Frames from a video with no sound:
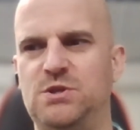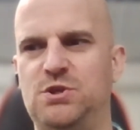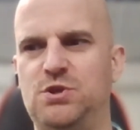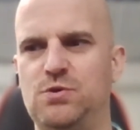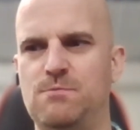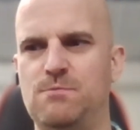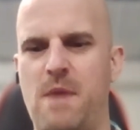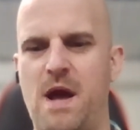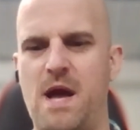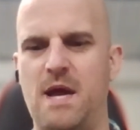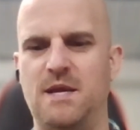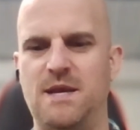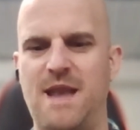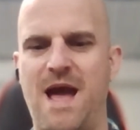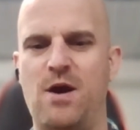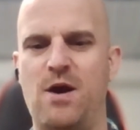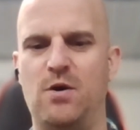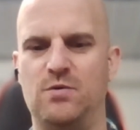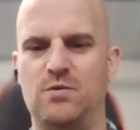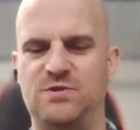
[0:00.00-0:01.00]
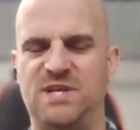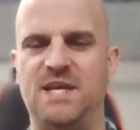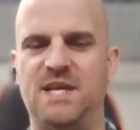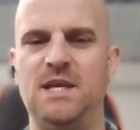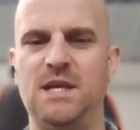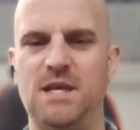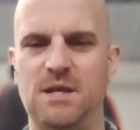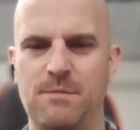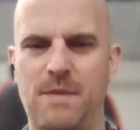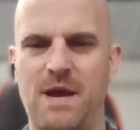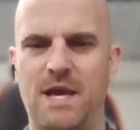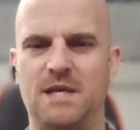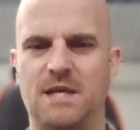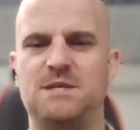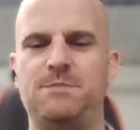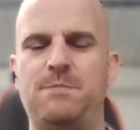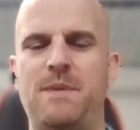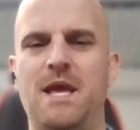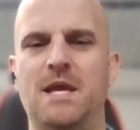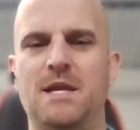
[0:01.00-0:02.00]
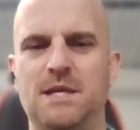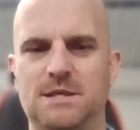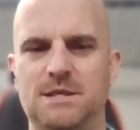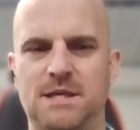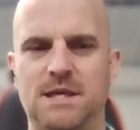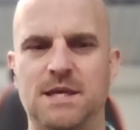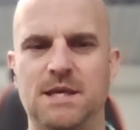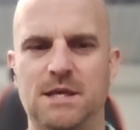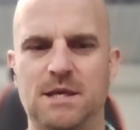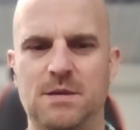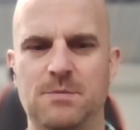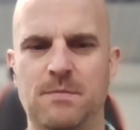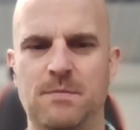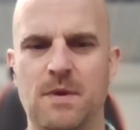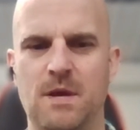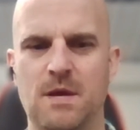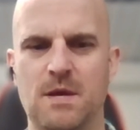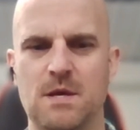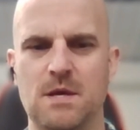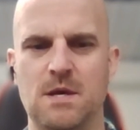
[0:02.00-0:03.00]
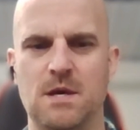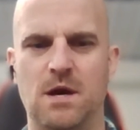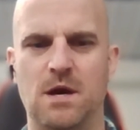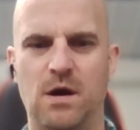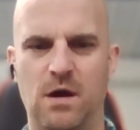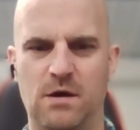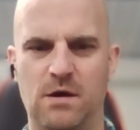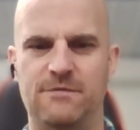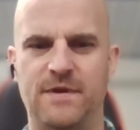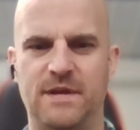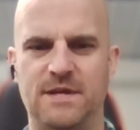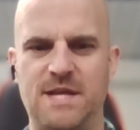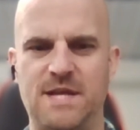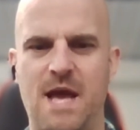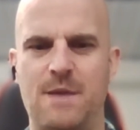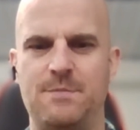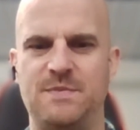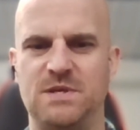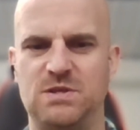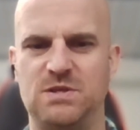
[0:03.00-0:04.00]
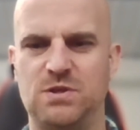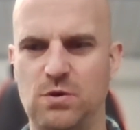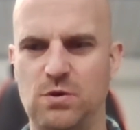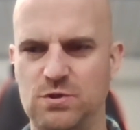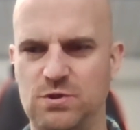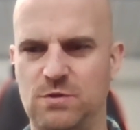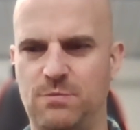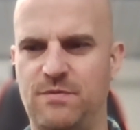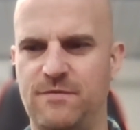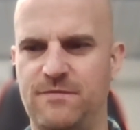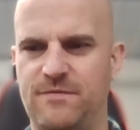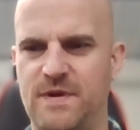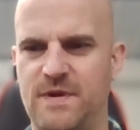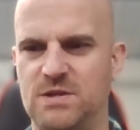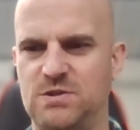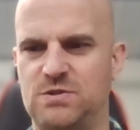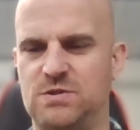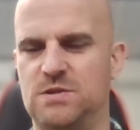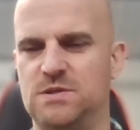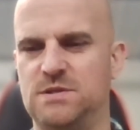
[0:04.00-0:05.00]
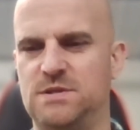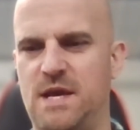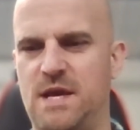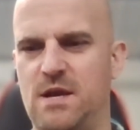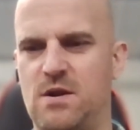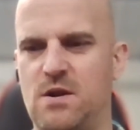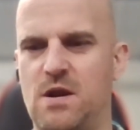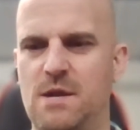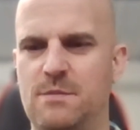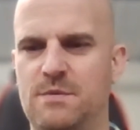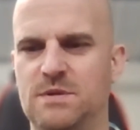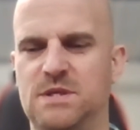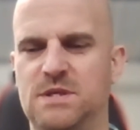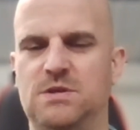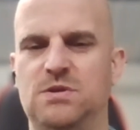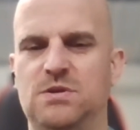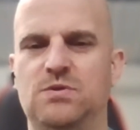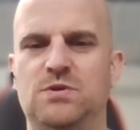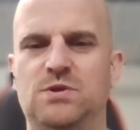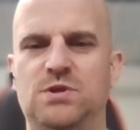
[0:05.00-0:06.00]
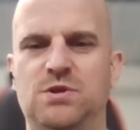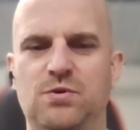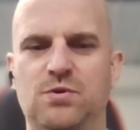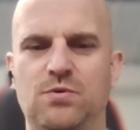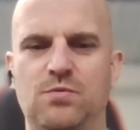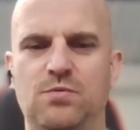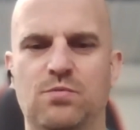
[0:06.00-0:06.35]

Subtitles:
my now team, my expanded team of Adapting Social professionals that are able to